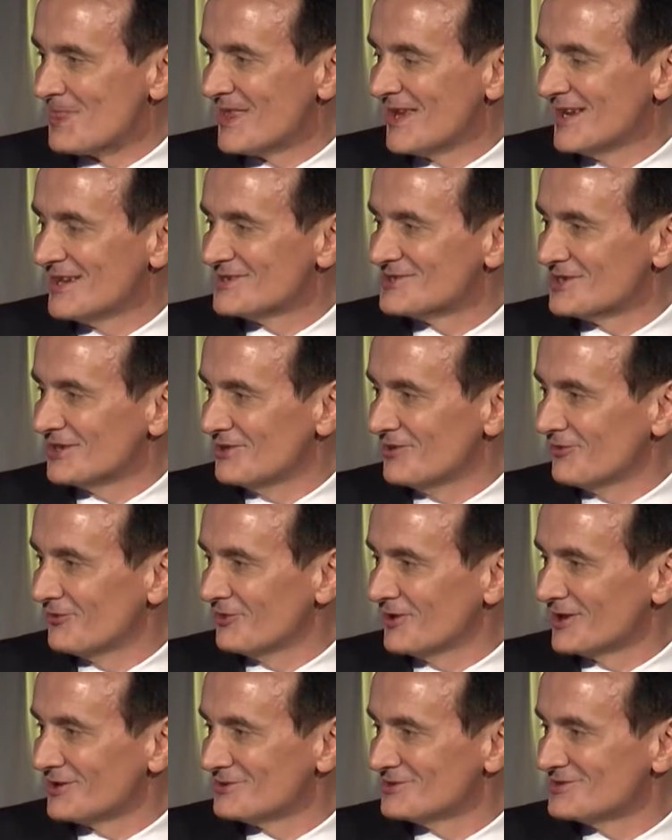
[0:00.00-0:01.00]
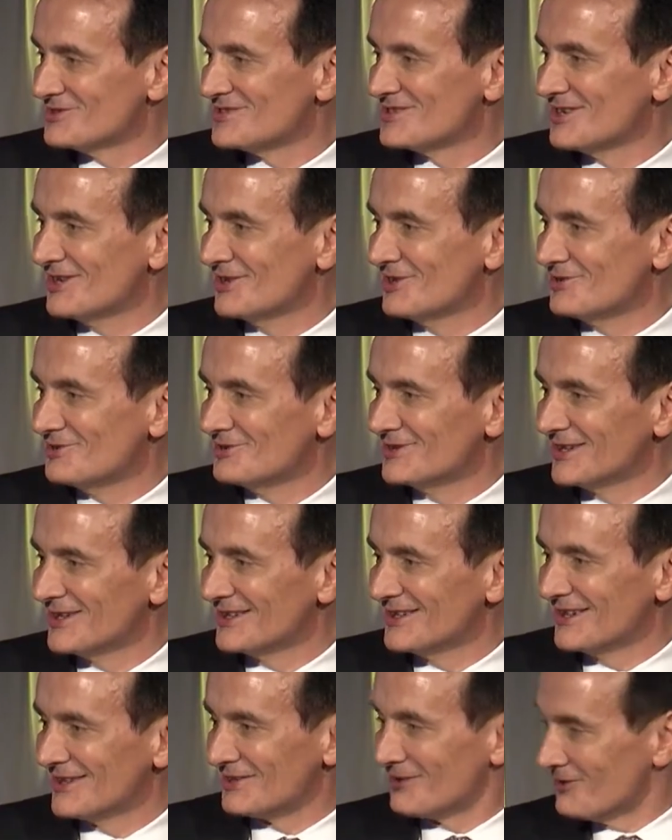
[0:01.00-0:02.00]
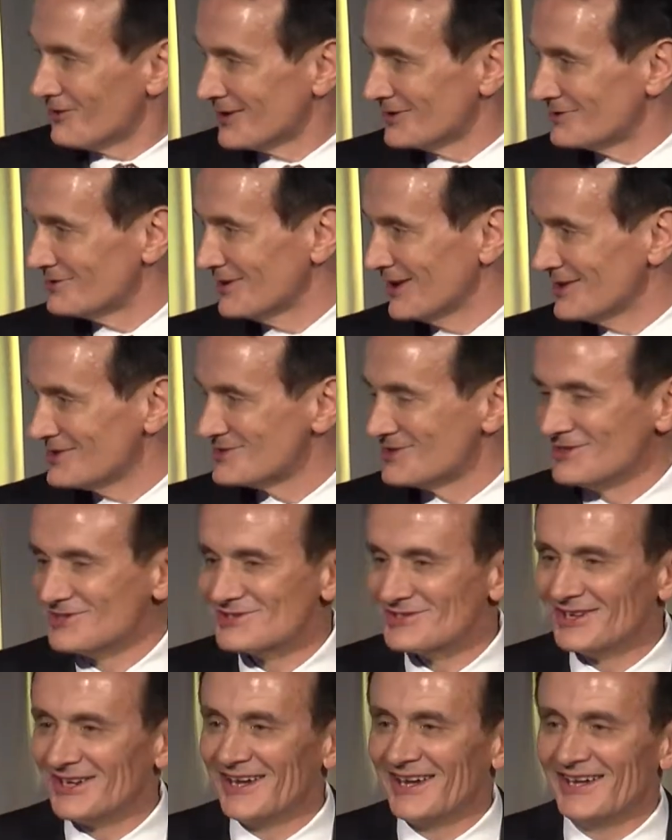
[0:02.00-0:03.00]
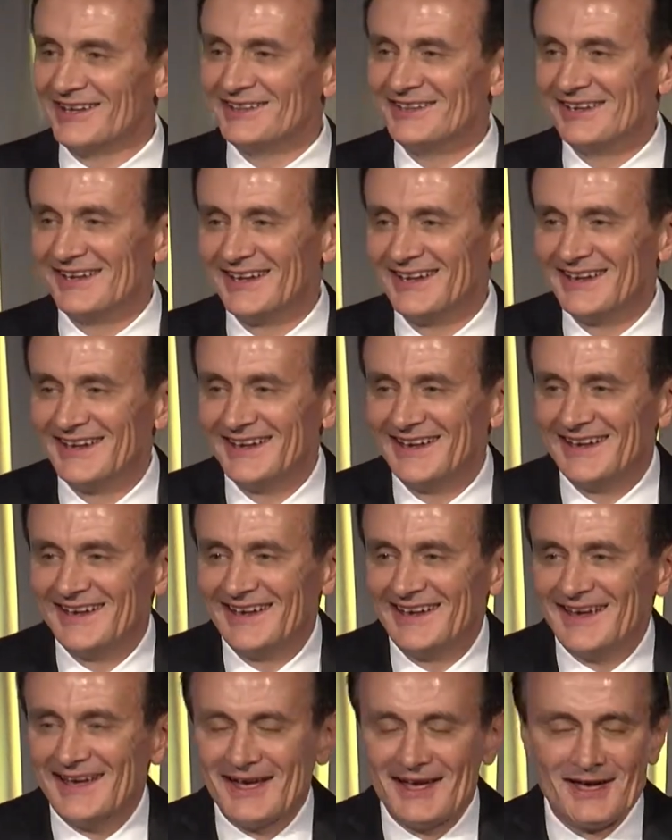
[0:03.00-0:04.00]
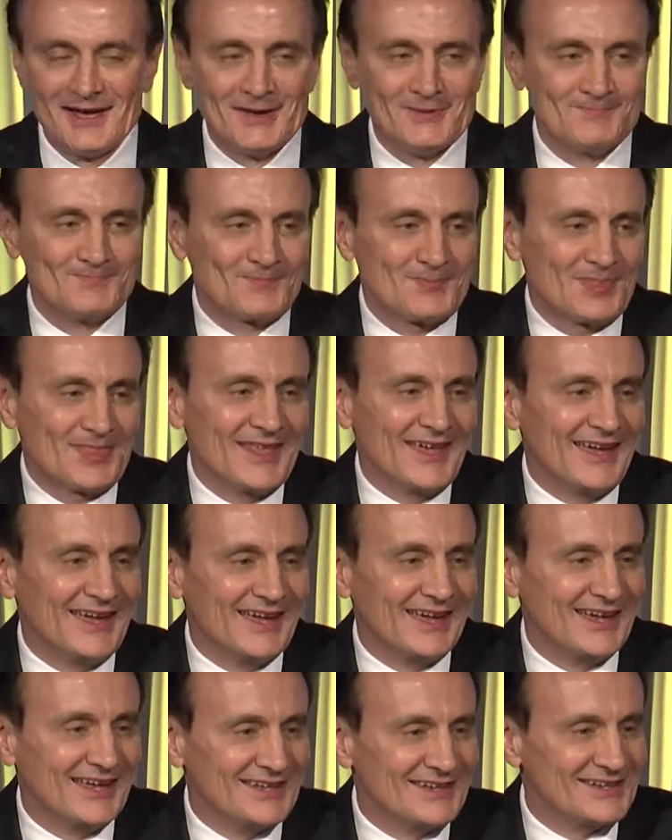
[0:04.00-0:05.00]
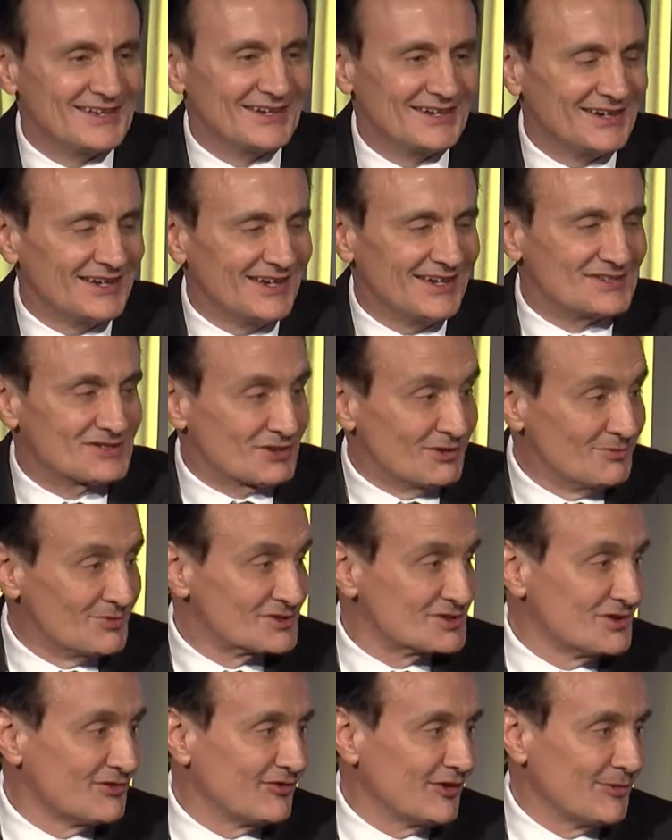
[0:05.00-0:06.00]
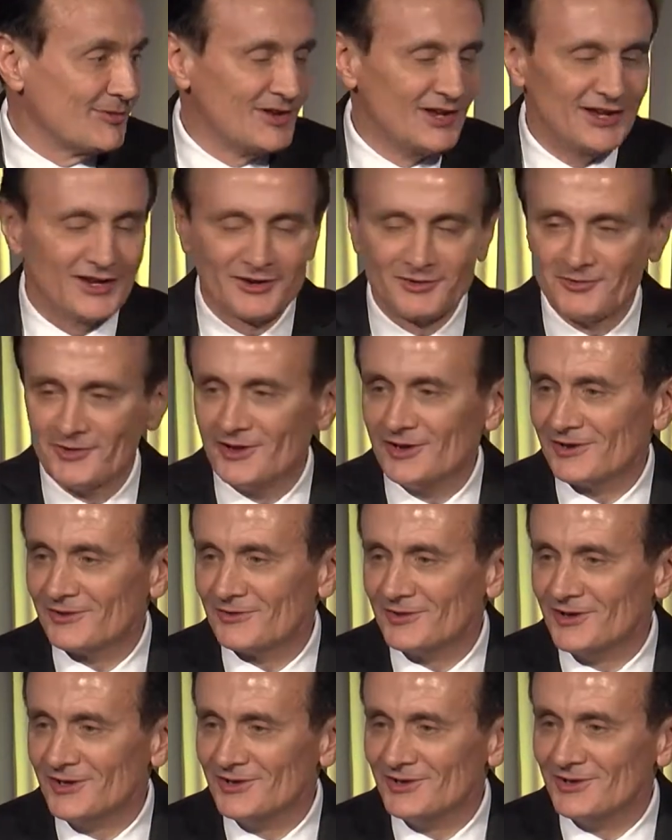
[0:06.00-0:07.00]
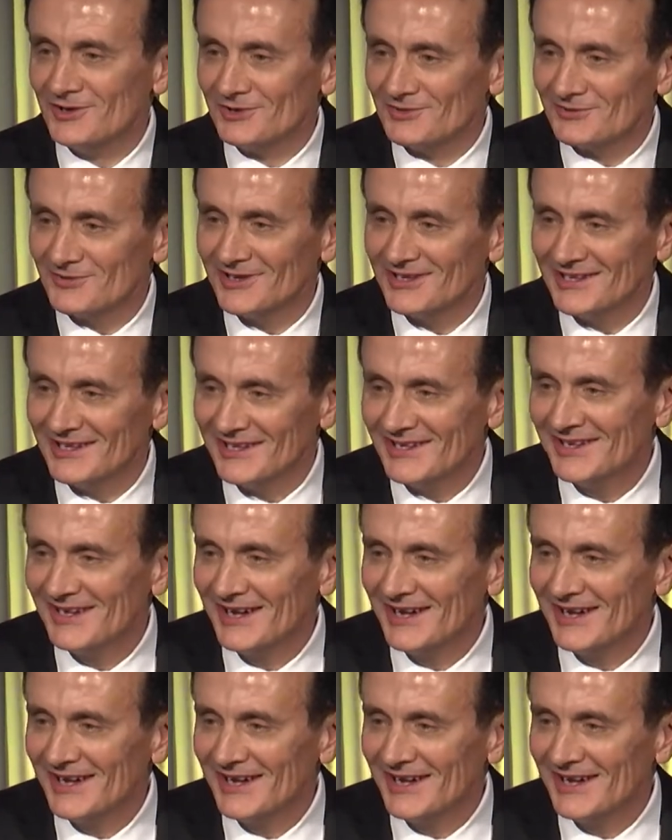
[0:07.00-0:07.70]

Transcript: Jennifer, good to see you, and congratulations again. It's almost a familiar reunion, really.